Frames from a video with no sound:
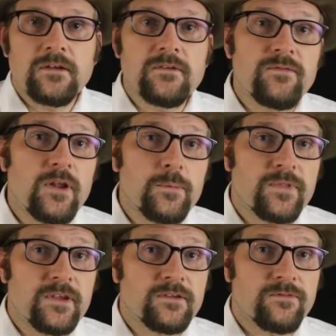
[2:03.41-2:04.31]

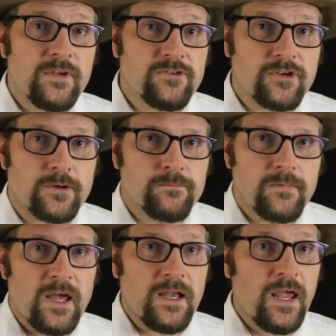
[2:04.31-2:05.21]
develop this feature,
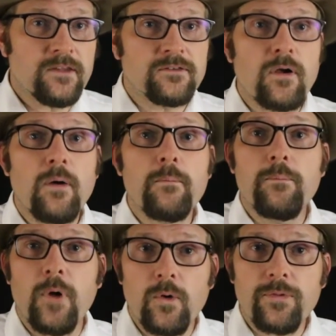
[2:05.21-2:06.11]
and hence
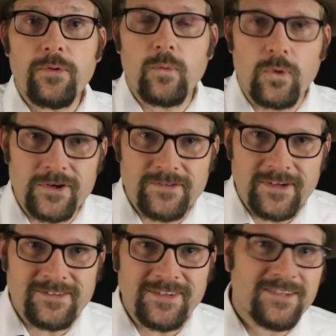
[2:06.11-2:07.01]
both were
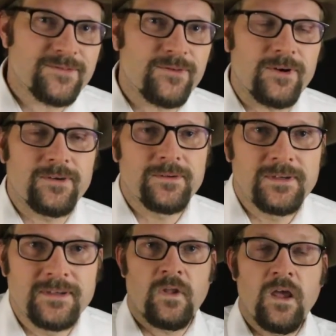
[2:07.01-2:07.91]
successful.
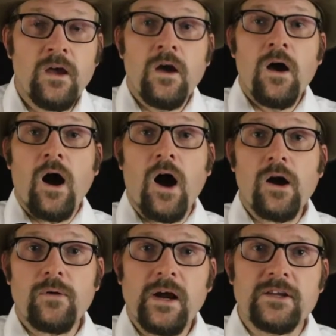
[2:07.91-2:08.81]

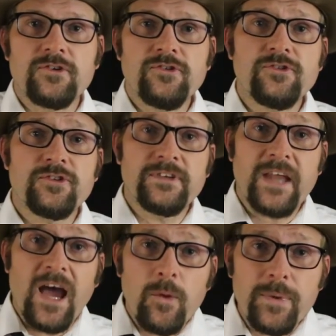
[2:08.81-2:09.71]
All right, you should
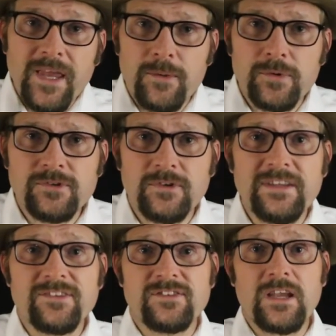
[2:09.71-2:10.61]
now be able to
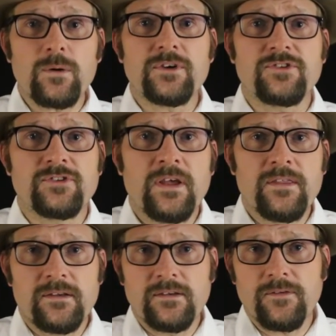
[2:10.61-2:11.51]
distinguish
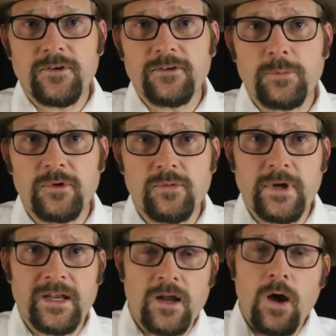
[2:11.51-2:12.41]
the difference
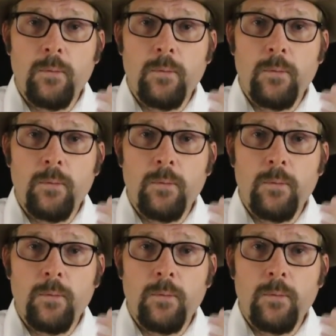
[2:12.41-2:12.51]
between